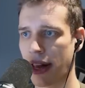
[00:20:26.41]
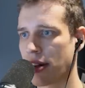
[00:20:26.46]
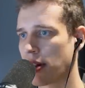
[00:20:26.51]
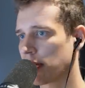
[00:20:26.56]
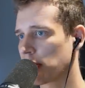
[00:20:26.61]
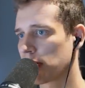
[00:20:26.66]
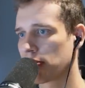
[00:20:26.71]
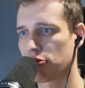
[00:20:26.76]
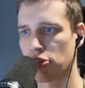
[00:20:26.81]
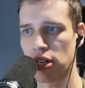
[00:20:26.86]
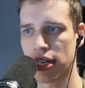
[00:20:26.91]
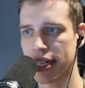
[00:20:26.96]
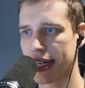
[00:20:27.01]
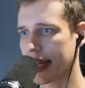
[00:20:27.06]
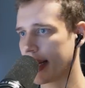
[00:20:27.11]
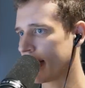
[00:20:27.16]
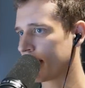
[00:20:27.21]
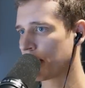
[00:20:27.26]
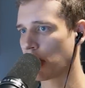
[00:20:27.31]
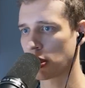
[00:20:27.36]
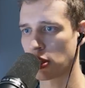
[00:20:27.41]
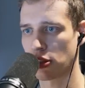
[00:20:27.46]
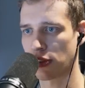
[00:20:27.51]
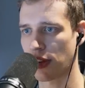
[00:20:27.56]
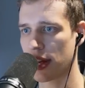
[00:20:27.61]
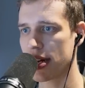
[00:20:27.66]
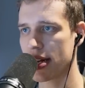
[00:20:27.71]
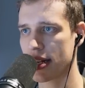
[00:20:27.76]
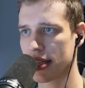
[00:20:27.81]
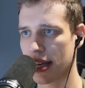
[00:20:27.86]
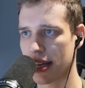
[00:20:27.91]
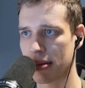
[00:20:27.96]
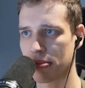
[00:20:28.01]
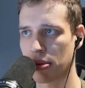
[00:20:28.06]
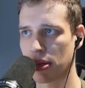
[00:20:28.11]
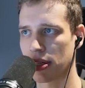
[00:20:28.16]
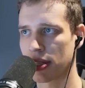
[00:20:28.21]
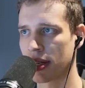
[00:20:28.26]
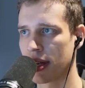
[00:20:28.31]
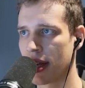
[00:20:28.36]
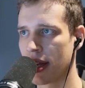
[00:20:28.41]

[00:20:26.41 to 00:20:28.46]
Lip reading: not really killing much of anything, but